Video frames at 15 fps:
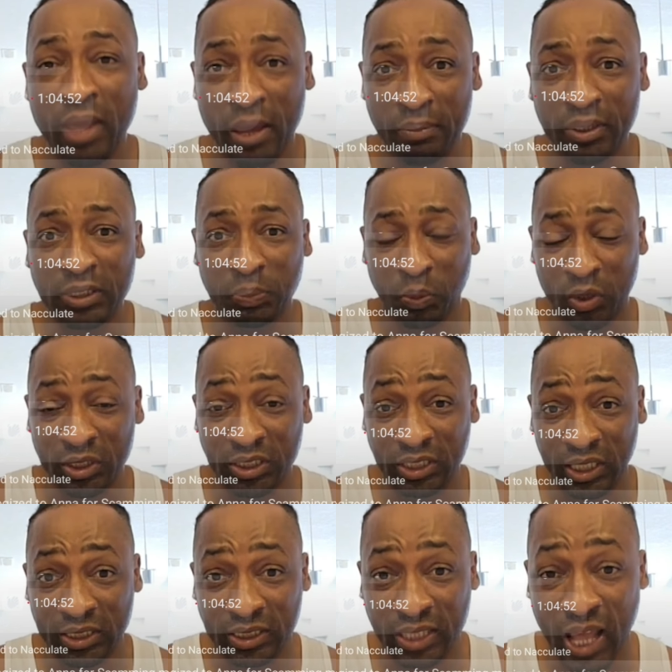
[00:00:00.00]
Me and Miss
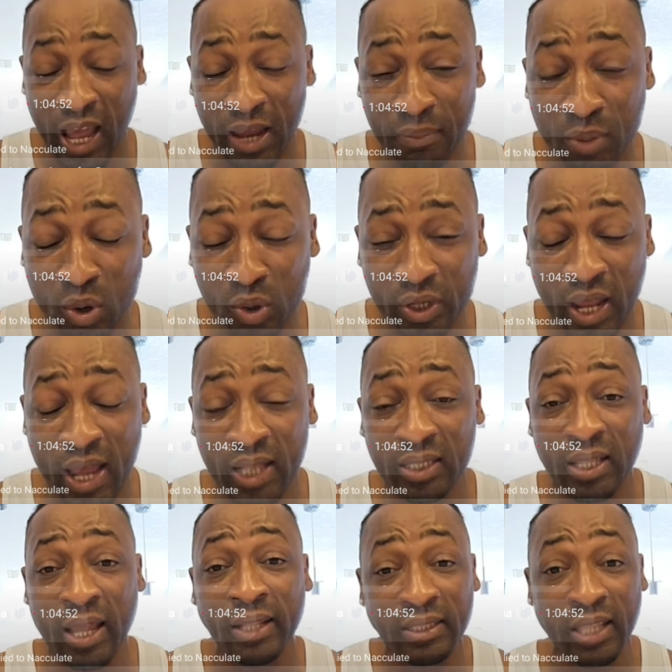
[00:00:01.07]
Princess talk about
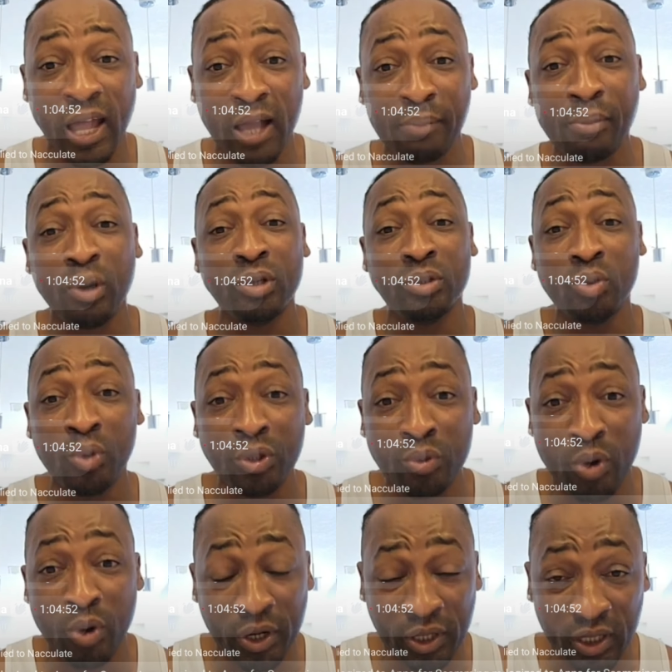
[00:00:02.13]
that and talk about doing
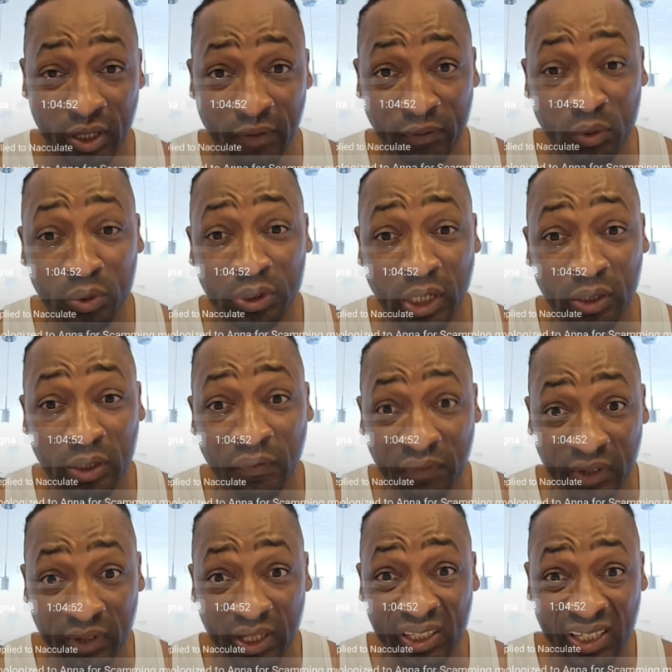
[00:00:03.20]
work in the future to,
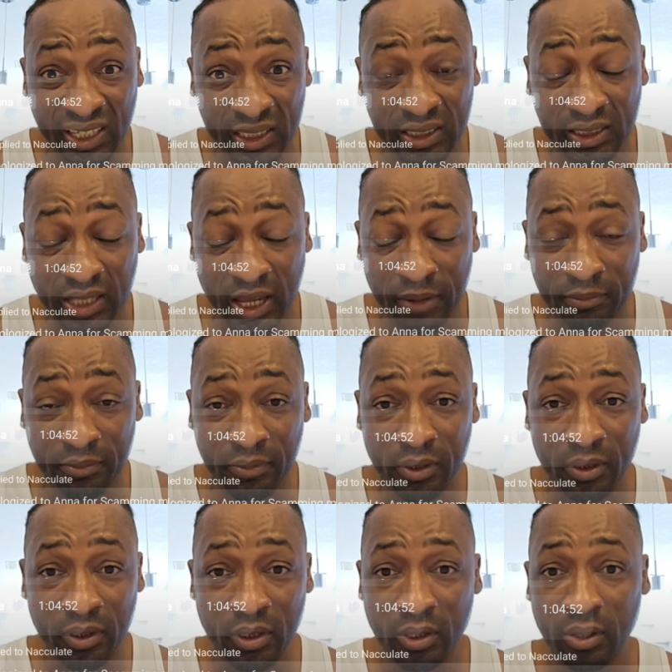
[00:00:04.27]
for the kids then.
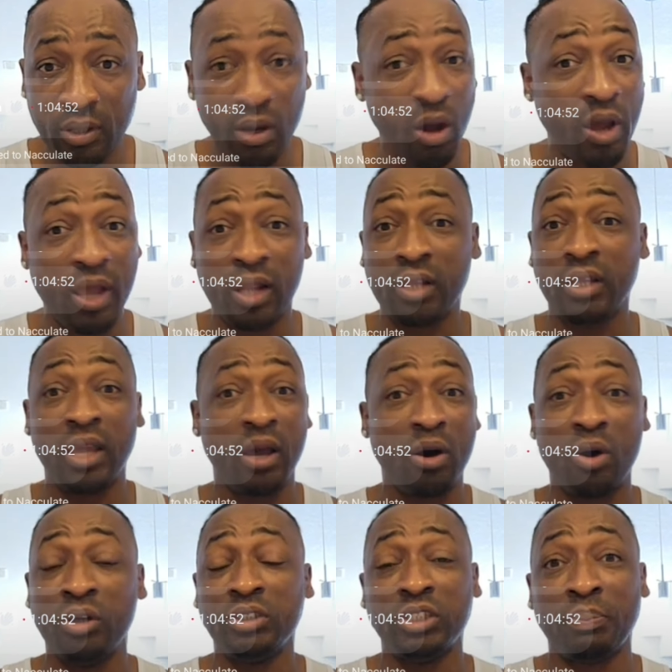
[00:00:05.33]
Oh
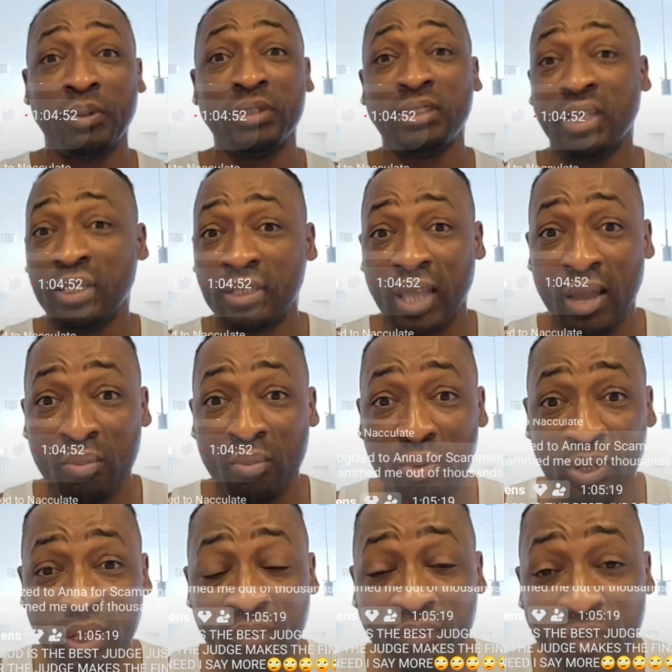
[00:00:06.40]
yeah, 100% I'm
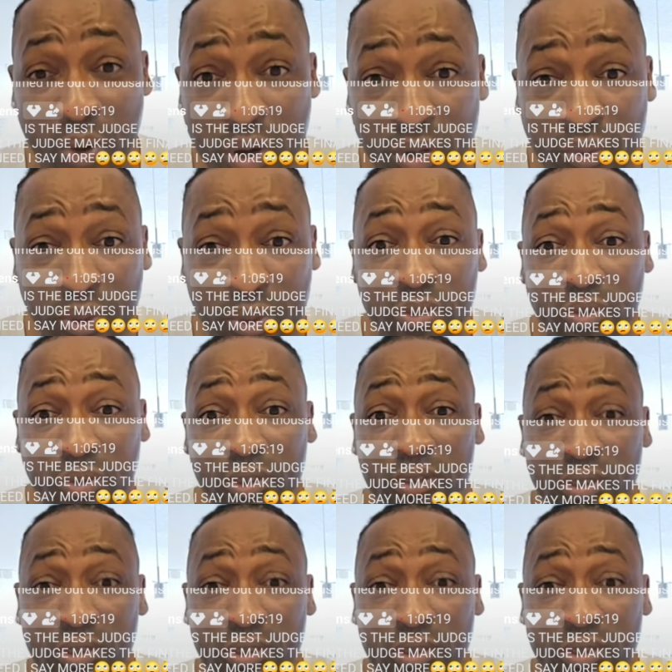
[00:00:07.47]
willing to work with